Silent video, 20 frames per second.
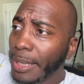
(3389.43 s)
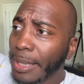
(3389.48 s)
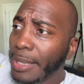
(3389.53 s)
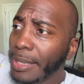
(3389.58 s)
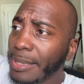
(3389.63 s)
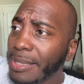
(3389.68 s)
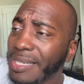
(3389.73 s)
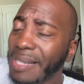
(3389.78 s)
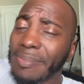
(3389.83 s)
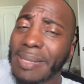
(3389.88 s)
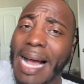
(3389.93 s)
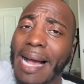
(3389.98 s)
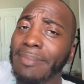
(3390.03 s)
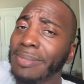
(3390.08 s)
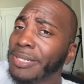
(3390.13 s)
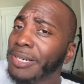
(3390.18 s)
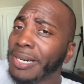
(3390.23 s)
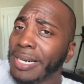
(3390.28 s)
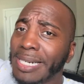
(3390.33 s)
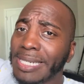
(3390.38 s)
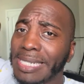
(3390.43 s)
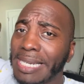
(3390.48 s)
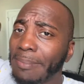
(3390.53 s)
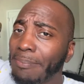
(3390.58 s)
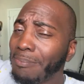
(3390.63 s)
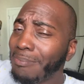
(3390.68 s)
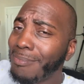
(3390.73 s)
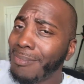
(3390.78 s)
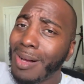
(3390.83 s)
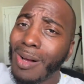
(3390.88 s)
Sometimes you're going to see
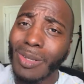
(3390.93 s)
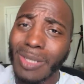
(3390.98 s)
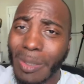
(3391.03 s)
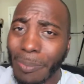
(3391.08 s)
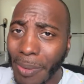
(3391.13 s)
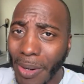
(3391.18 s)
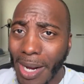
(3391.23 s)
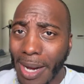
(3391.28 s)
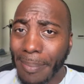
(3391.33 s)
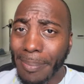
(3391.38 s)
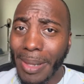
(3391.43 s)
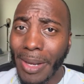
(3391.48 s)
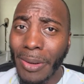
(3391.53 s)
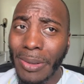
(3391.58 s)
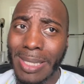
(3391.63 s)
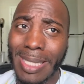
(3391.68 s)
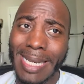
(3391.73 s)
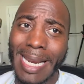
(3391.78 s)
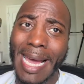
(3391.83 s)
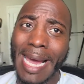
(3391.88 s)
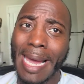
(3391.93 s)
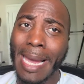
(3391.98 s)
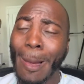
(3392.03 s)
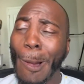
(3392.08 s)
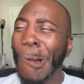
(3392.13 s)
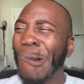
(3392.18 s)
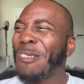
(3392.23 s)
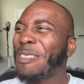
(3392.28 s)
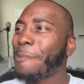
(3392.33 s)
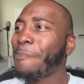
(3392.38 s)
multiple uploads a day
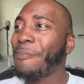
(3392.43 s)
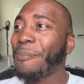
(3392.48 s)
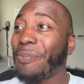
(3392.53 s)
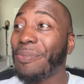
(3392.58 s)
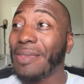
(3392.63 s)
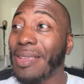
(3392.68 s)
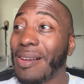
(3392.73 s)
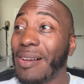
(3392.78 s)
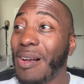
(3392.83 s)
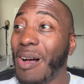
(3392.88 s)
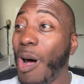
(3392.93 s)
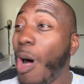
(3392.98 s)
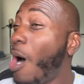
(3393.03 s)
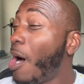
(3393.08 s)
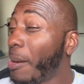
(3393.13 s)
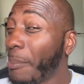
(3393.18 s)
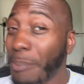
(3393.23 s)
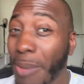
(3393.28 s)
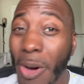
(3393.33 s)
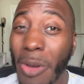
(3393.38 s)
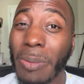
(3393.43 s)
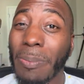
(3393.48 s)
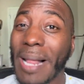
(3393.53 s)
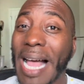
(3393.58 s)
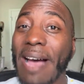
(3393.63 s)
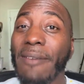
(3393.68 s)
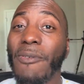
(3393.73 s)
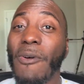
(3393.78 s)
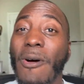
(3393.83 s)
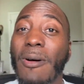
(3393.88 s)
on both
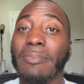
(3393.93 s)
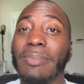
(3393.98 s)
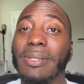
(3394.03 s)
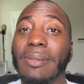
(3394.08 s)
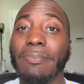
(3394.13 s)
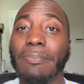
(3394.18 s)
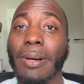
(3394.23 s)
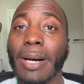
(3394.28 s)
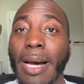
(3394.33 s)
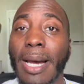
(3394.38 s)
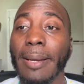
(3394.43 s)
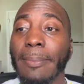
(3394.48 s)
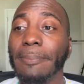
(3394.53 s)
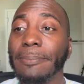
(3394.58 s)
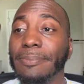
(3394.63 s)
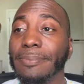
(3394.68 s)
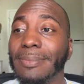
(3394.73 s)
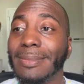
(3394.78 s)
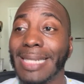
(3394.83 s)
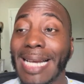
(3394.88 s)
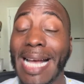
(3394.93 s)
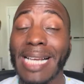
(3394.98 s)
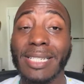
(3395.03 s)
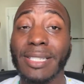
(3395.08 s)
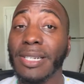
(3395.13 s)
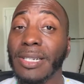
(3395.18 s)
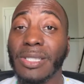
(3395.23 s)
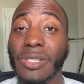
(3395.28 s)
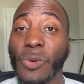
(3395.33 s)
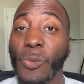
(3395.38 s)
platforms, but that's
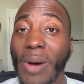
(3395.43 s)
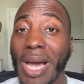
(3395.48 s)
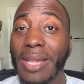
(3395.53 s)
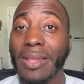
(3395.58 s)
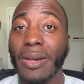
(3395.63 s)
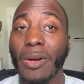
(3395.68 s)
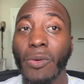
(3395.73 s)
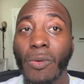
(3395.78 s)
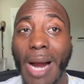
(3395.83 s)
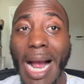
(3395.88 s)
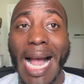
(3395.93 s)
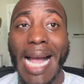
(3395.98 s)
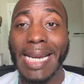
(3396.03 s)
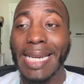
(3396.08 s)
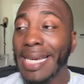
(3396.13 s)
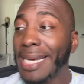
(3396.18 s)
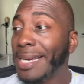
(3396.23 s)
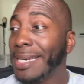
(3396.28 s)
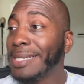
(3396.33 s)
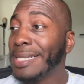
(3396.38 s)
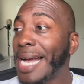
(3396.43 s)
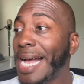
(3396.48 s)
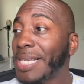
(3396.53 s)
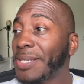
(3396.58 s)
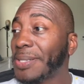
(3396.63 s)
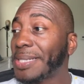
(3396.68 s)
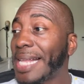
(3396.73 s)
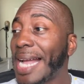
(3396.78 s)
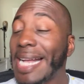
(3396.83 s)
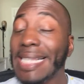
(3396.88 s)
just the way the grind is.
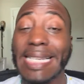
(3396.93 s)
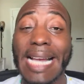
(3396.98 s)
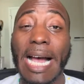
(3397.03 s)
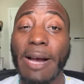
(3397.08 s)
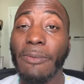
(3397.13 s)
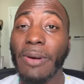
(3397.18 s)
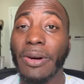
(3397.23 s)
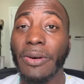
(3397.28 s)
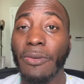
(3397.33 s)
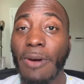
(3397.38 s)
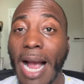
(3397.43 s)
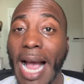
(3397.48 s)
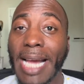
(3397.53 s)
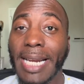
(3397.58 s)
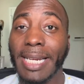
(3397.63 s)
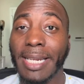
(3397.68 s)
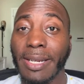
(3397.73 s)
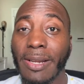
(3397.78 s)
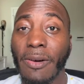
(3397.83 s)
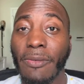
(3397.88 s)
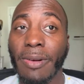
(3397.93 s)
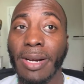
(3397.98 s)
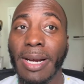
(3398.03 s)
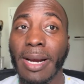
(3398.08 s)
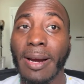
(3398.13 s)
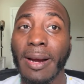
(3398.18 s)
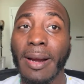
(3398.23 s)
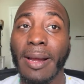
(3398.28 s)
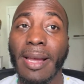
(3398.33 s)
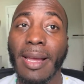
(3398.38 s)
That's how we're grinding over
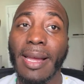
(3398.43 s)
here.